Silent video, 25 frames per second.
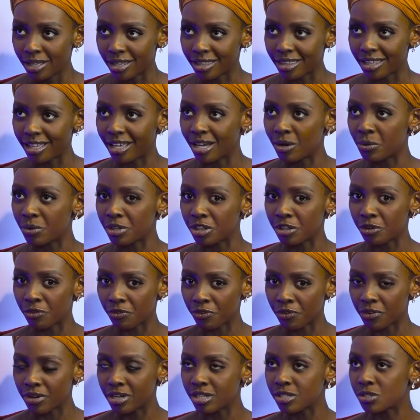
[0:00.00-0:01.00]
there with your
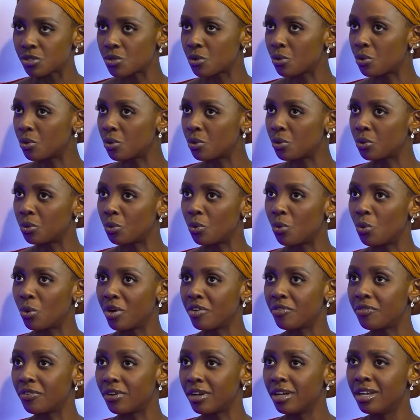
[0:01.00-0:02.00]
friends or
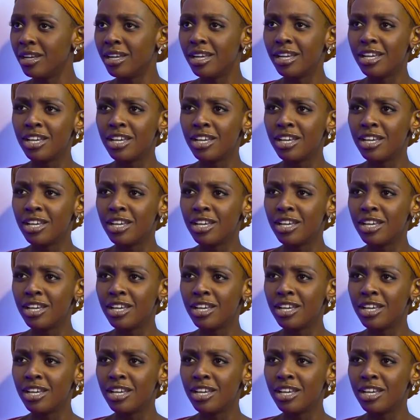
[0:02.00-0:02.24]
whoever.